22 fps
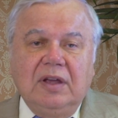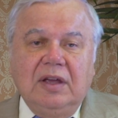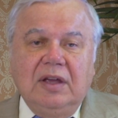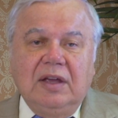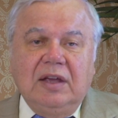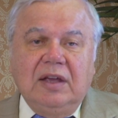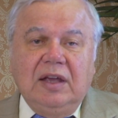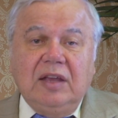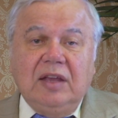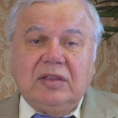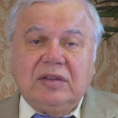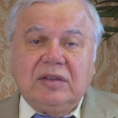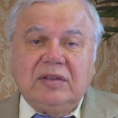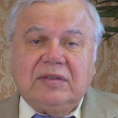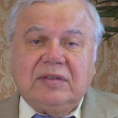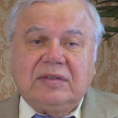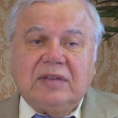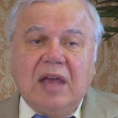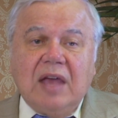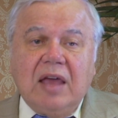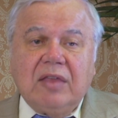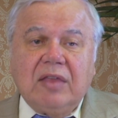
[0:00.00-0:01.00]
It is
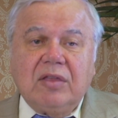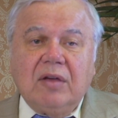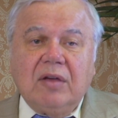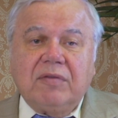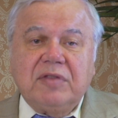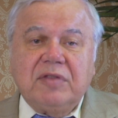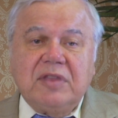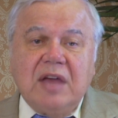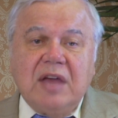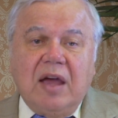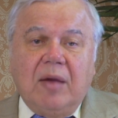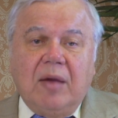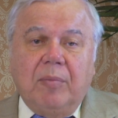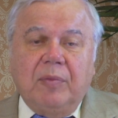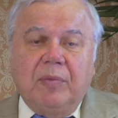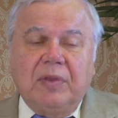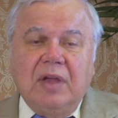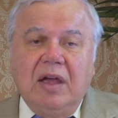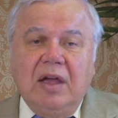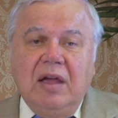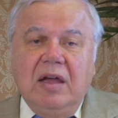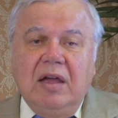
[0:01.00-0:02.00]
said of them,
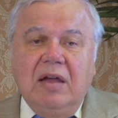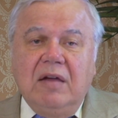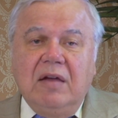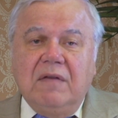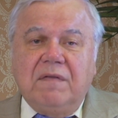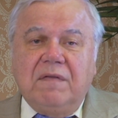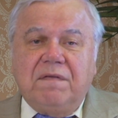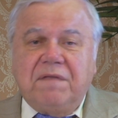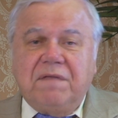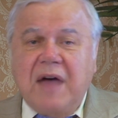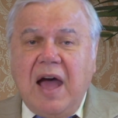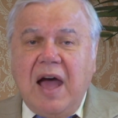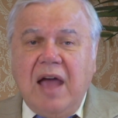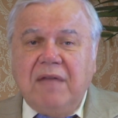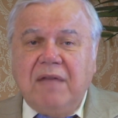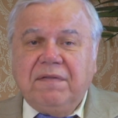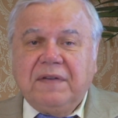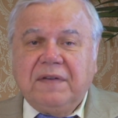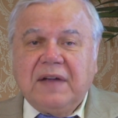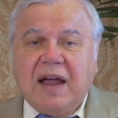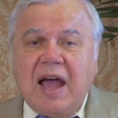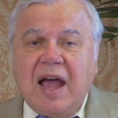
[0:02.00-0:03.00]

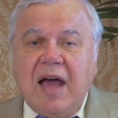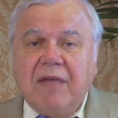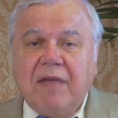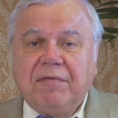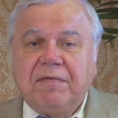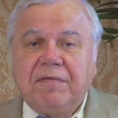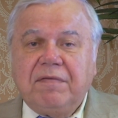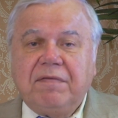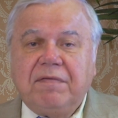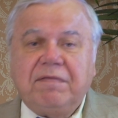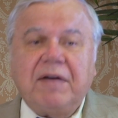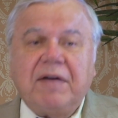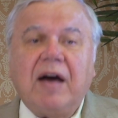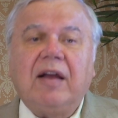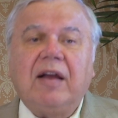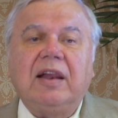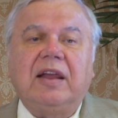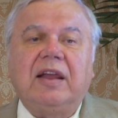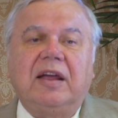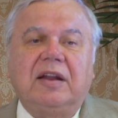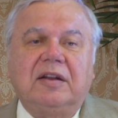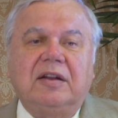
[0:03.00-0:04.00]
5 have
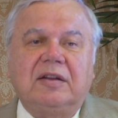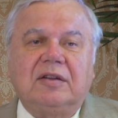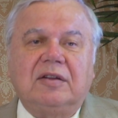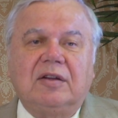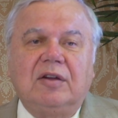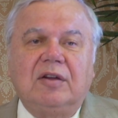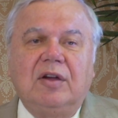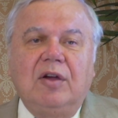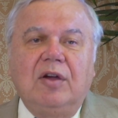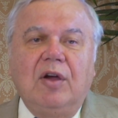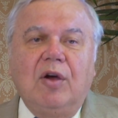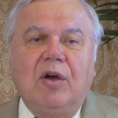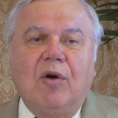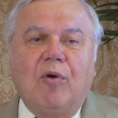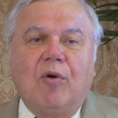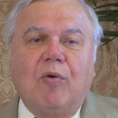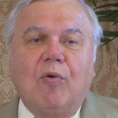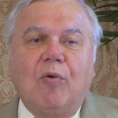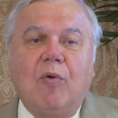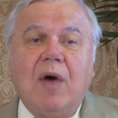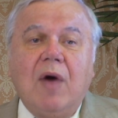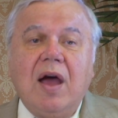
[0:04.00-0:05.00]
fallen,
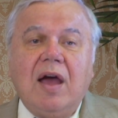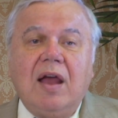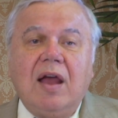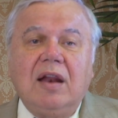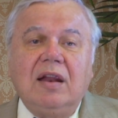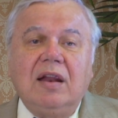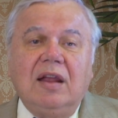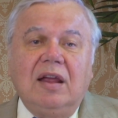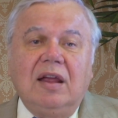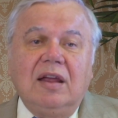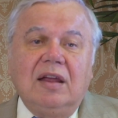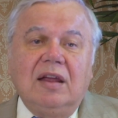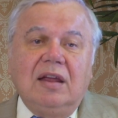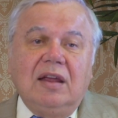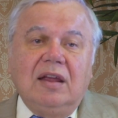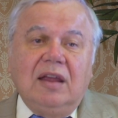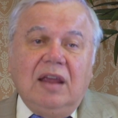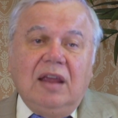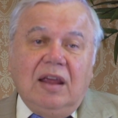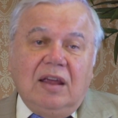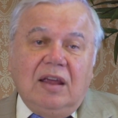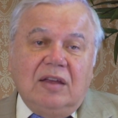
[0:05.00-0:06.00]
1
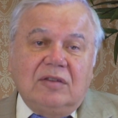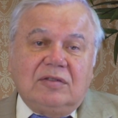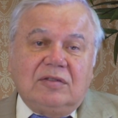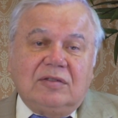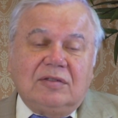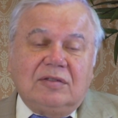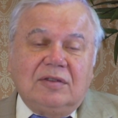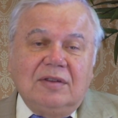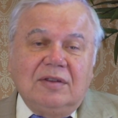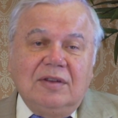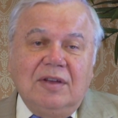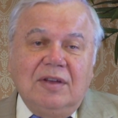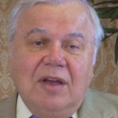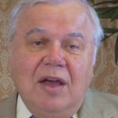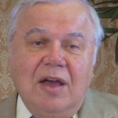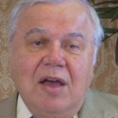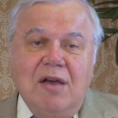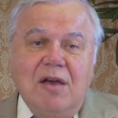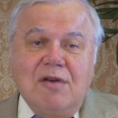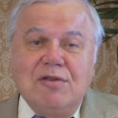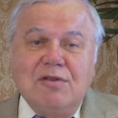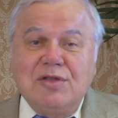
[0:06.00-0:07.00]
is,
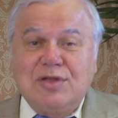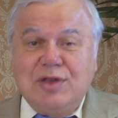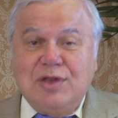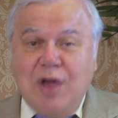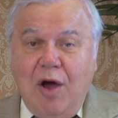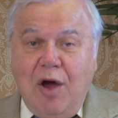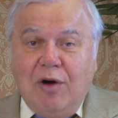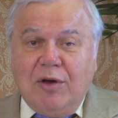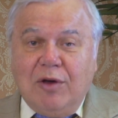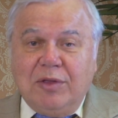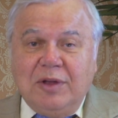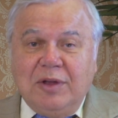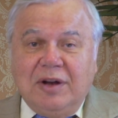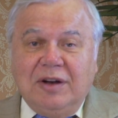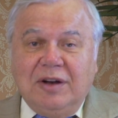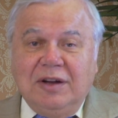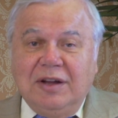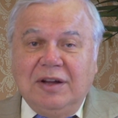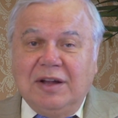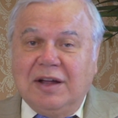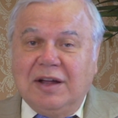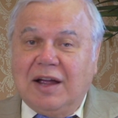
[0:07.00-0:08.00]
the
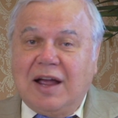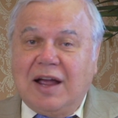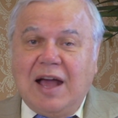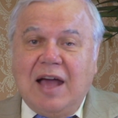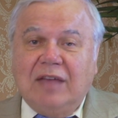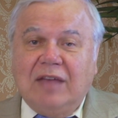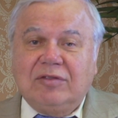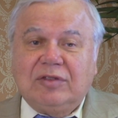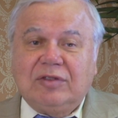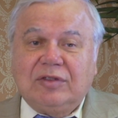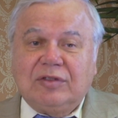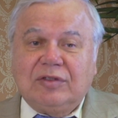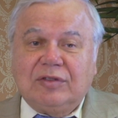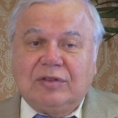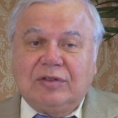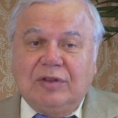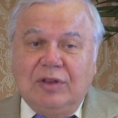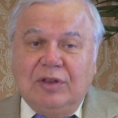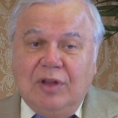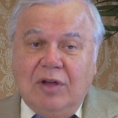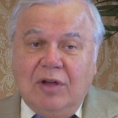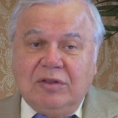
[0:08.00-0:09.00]
other has
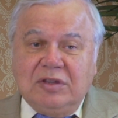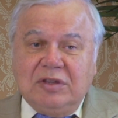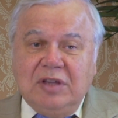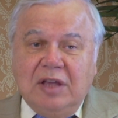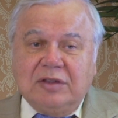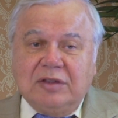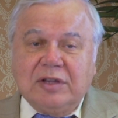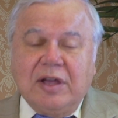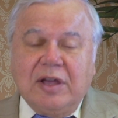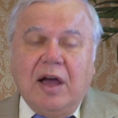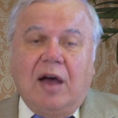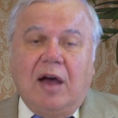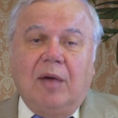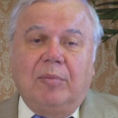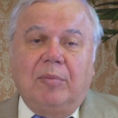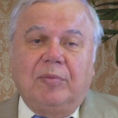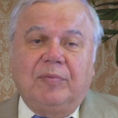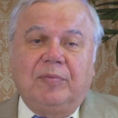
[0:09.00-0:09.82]
not yet come.